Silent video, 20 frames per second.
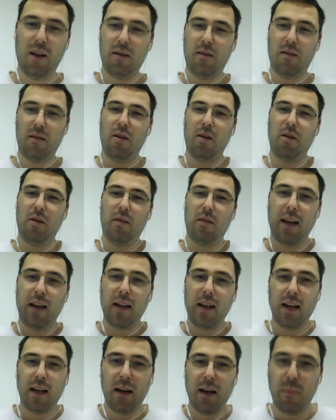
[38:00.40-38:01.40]
So
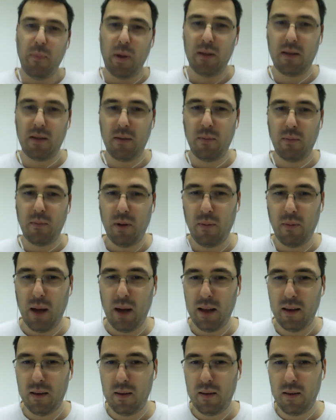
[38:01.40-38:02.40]
technically possible,
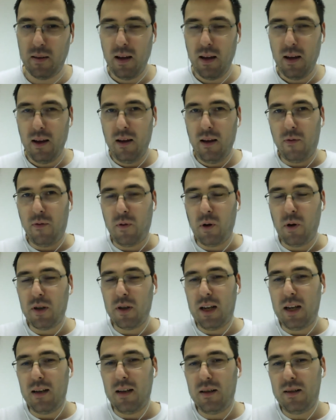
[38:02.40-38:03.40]
but of
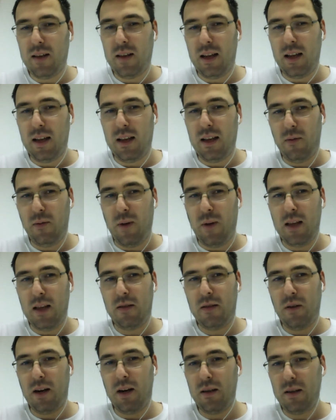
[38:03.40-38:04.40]
course understand that once
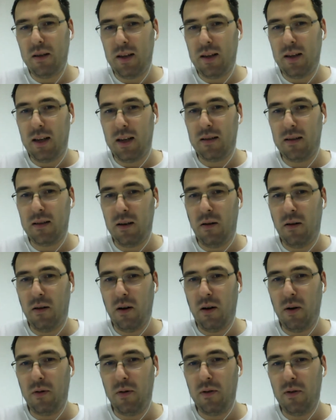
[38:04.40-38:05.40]
you are in
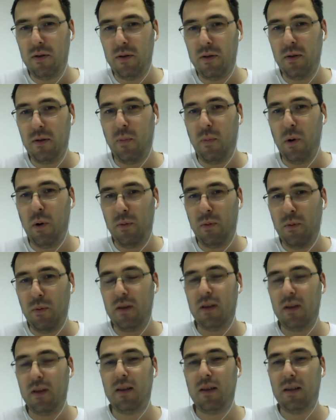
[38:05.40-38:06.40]
6.0, you support what
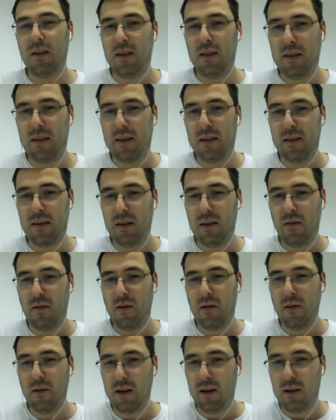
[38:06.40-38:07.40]
is in
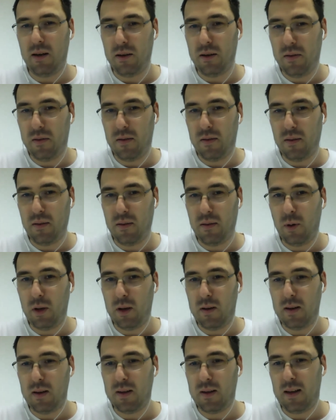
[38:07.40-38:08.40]
6.0 and not
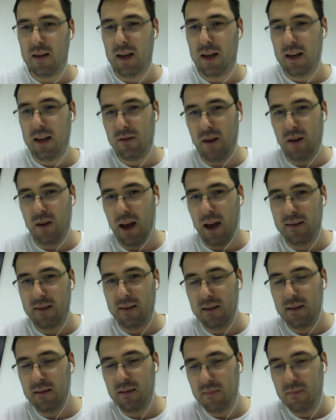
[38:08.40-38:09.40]
what is extra
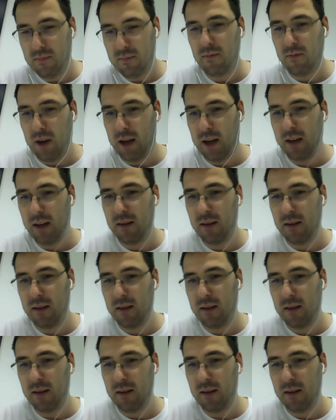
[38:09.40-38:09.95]
added, right?